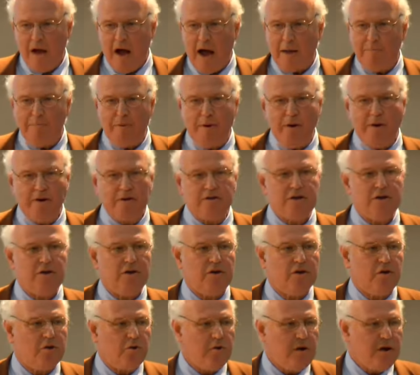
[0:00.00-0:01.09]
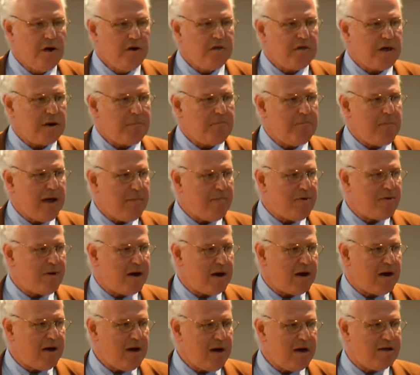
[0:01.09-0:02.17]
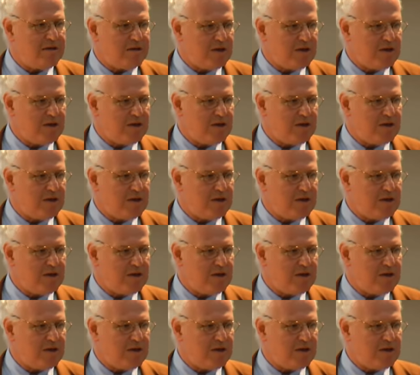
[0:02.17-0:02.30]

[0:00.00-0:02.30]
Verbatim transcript: I put it to you that memory